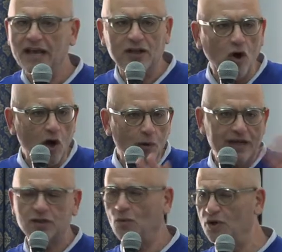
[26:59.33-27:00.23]
It
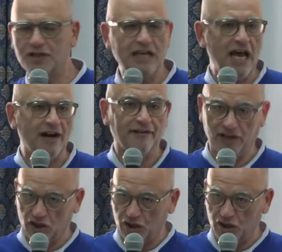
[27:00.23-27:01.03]
always was there. The